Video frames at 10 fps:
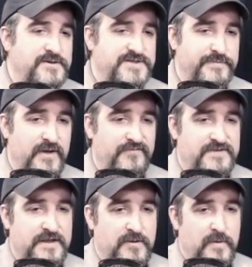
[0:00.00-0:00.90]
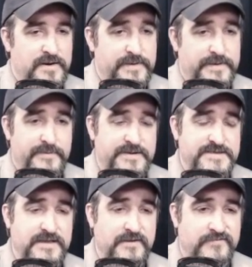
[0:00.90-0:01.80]
the buff deck quite a bit
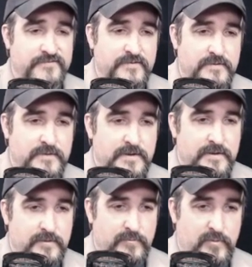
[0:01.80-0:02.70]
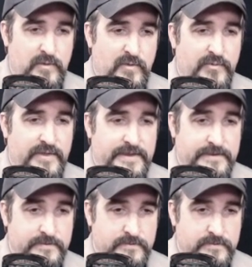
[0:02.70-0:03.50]
myself when we were playing